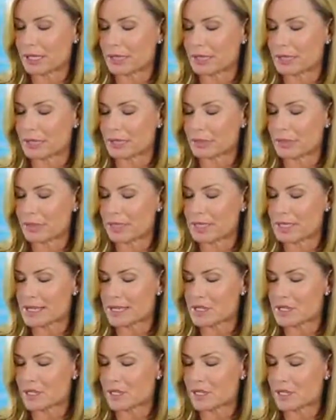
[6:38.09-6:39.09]
it's
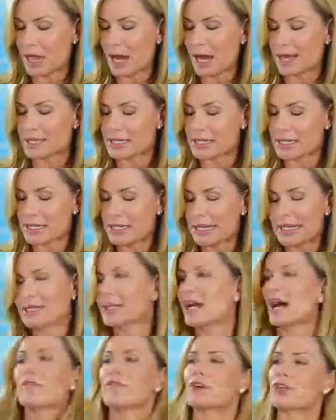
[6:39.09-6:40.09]
such a light
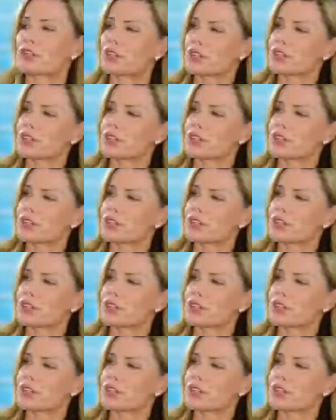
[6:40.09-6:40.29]
coverage